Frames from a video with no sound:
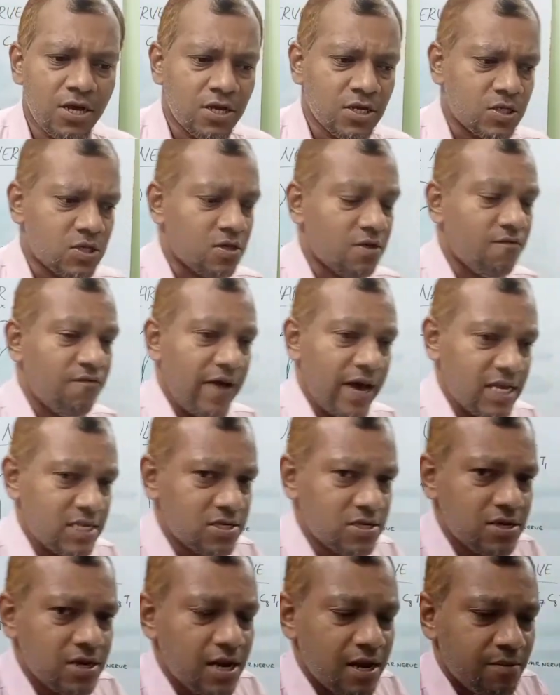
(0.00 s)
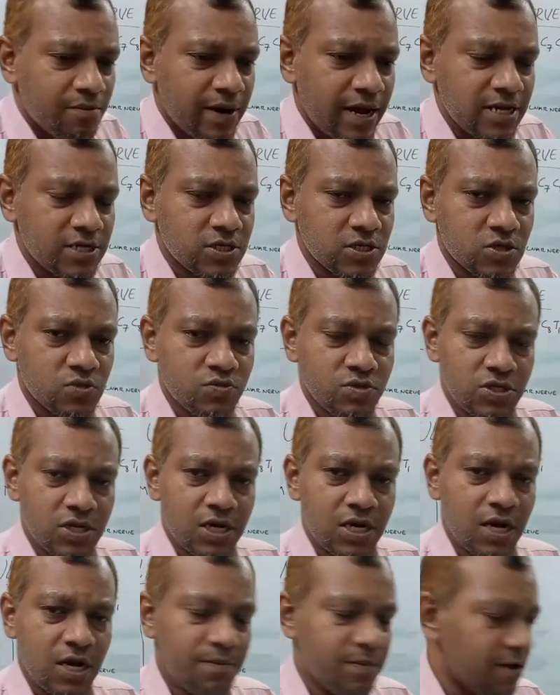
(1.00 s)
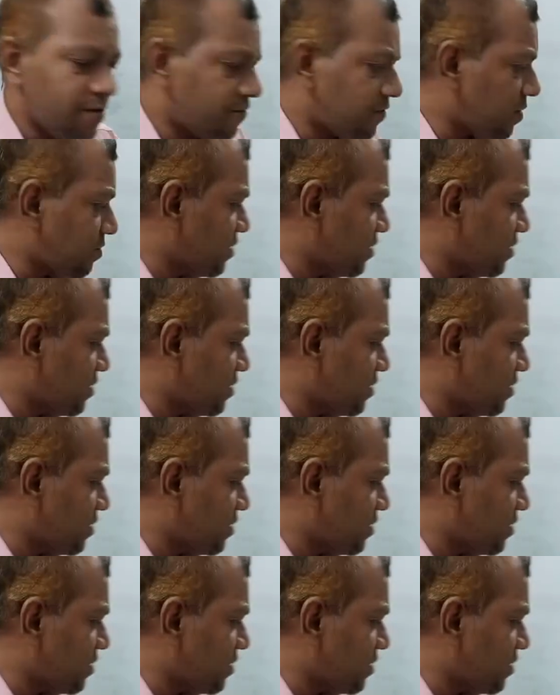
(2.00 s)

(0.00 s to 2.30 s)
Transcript: So the vascular branches which are coming from